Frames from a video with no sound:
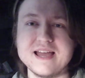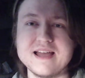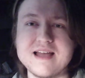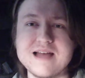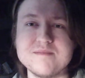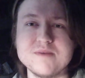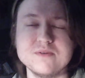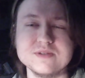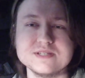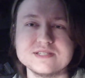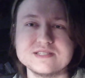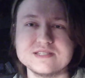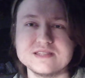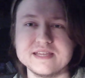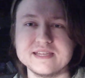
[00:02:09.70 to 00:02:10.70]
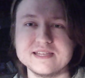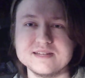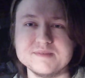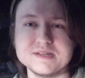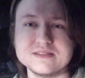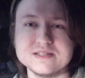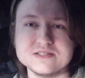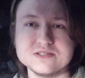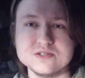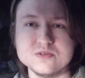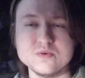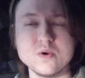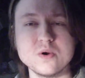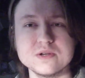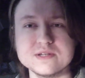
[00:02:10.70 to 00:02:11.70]
always thinking about these
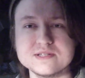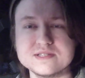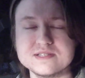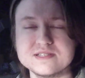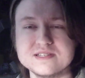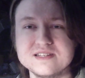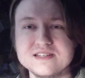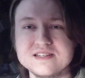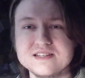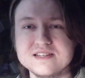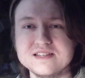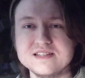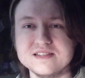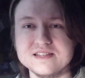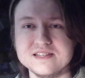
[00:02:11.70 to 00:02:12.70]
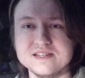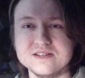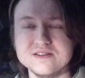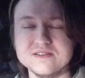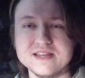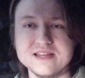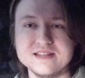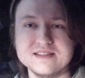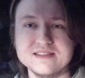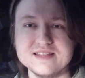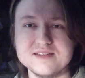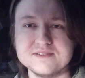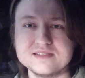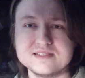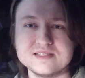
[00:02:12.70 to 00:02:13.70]
new artists,
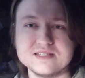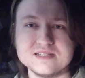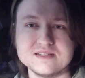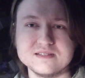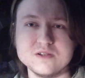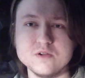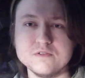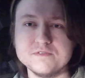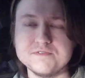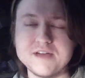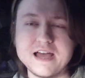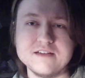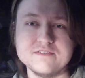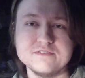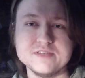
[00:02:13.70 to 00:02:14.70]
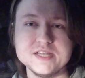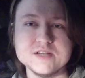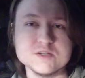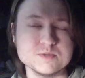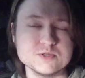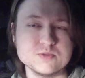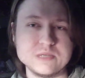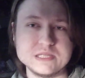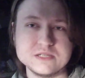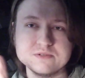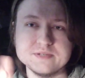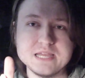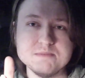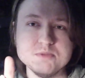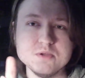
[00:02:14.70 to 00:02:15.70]
that go 5 years between their
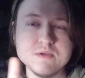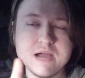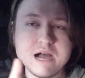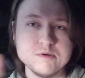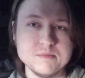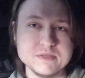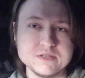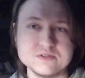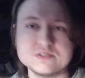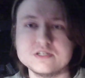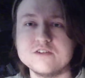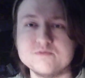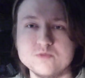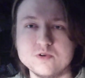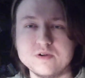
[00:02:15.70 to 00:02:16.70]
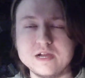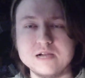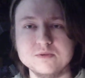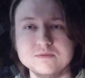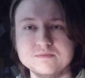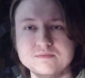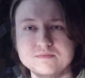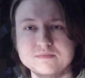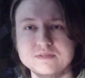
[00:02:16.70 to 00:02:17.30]
debut album and their sophomore album.